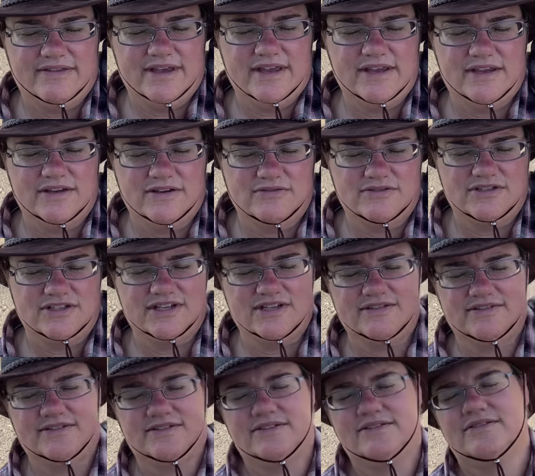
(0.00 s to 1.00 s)
Thank you,
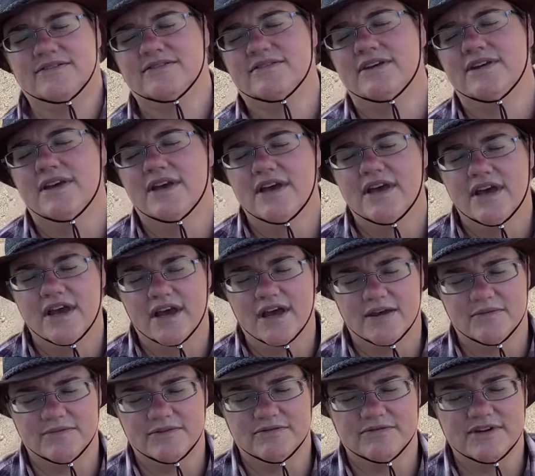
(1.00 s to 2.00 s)
Jesus.
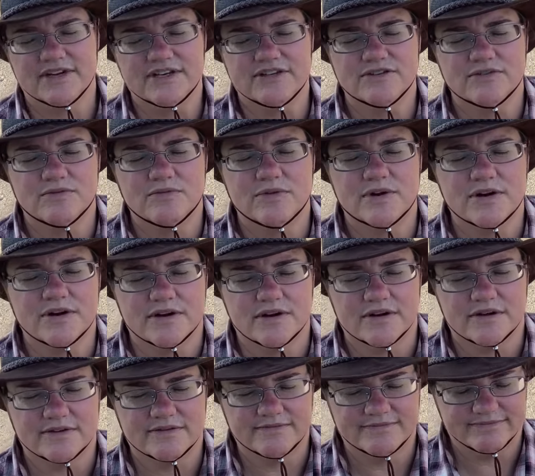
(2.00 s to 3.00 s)
Help me read your word.